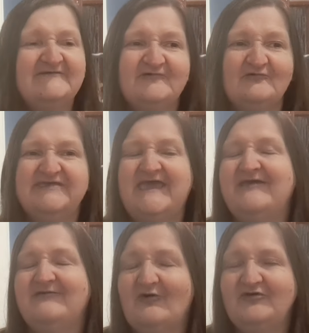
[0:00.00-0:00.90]
So
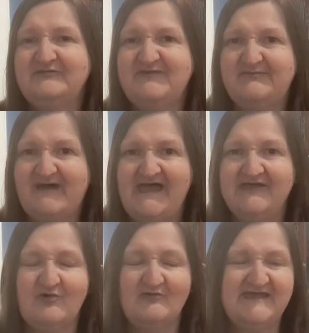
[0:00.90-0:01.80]
yeah, on the way
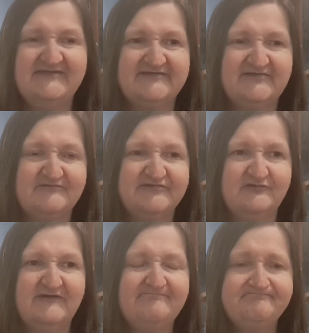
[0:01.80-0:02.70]
back, what we ended up
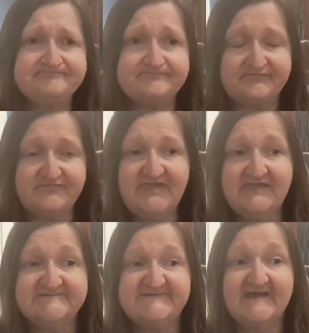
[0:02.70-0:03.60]
doing,
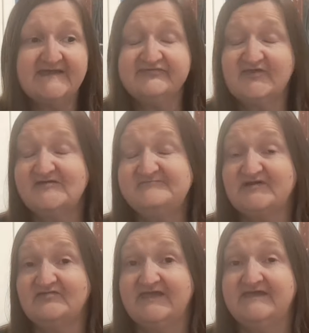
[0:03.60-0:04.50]
Jack had
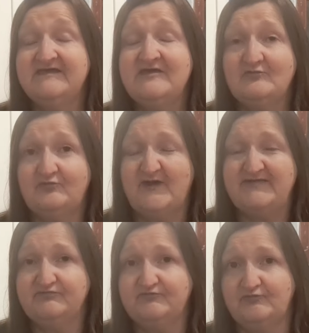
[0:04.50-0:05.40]
deliberately,
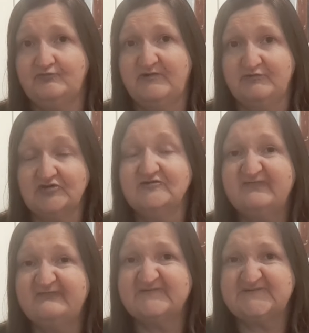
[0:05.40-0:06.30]
when we were
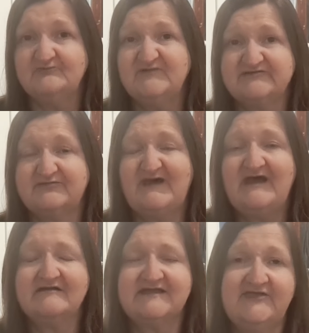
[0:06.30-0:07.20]
looking for somewhere to
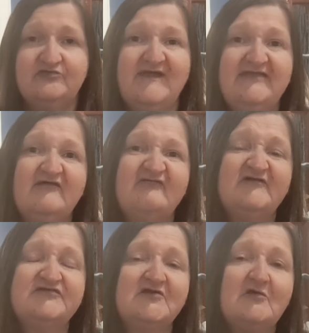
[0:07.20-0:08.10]
park, it went
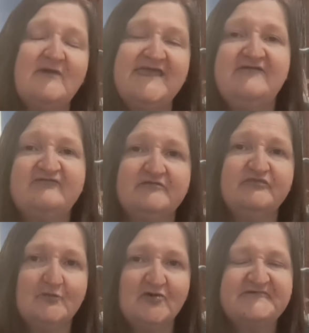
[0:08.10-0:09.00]
further away from
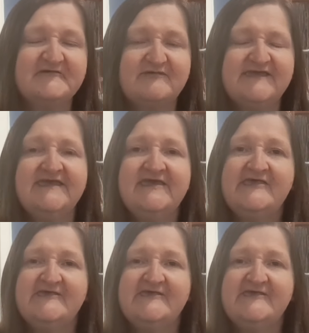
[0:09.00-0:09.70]
the motorway